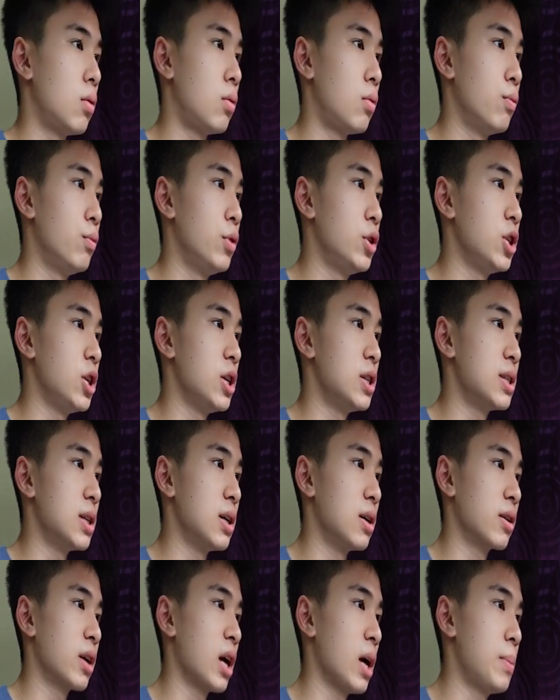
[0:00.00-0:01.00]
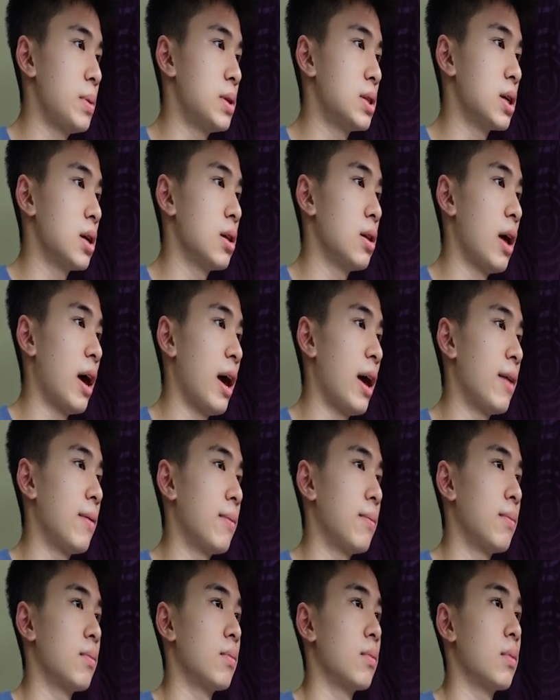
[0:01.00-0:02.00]
which is a capital
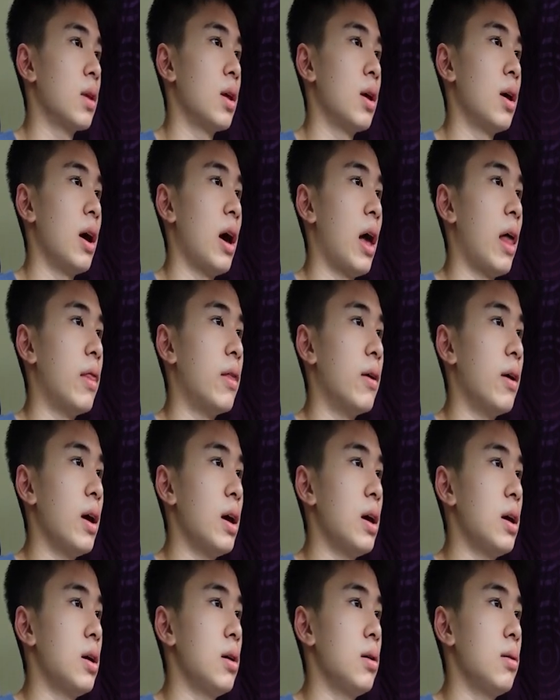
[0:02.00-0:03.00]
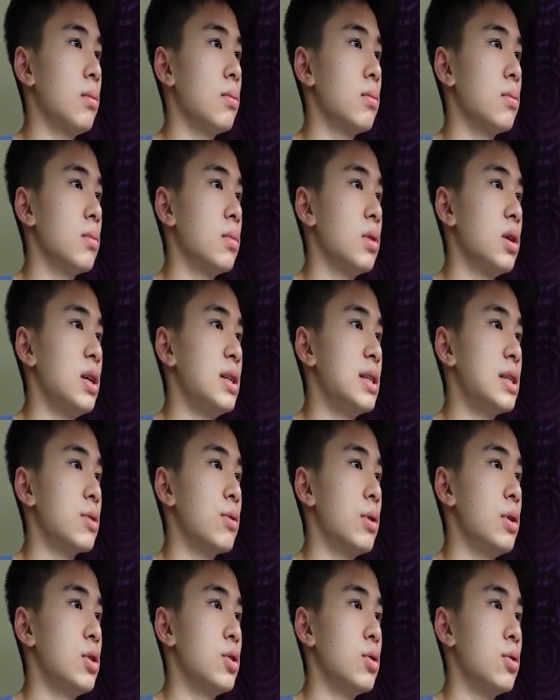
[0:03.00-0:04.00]
N, and the A, it is
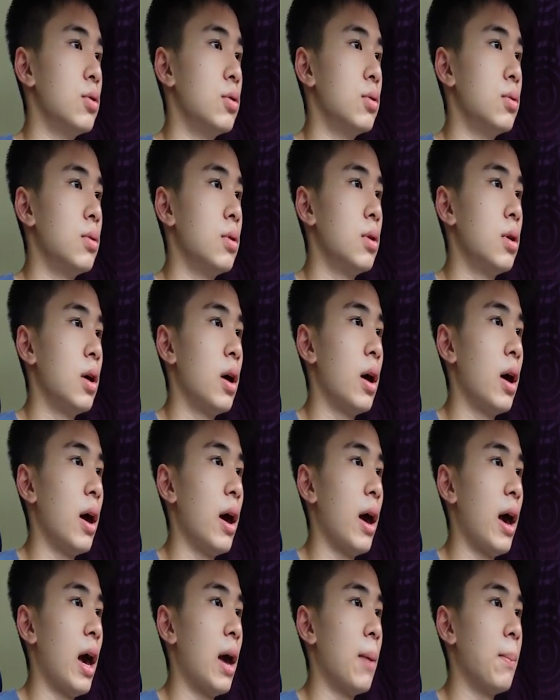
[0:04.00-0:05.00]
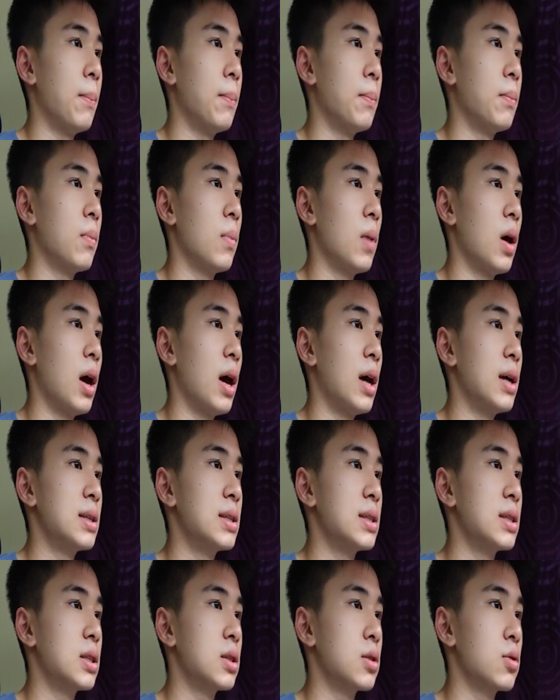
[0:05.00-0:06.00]
going to ms
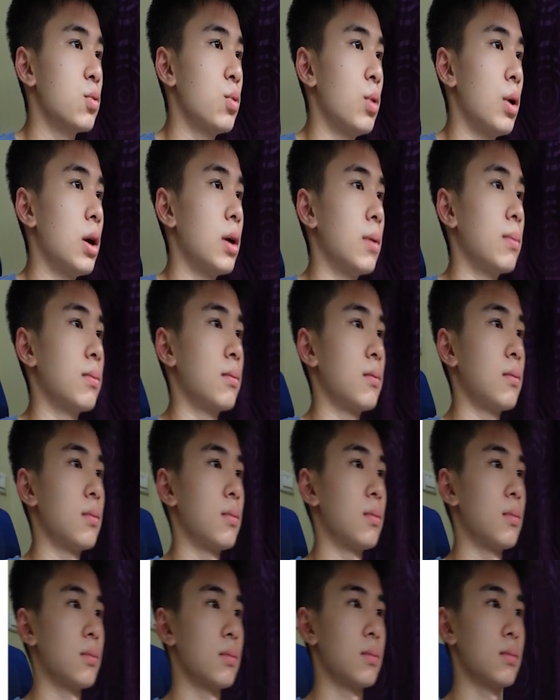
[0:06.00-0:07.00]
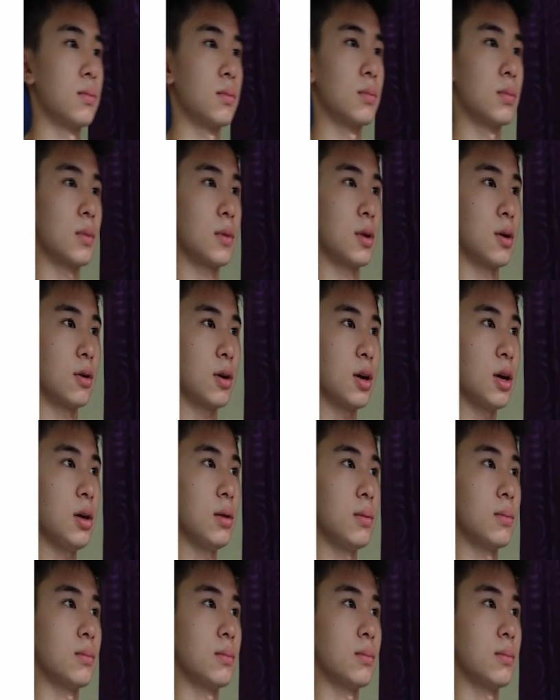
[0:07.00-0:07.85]
square. Okay,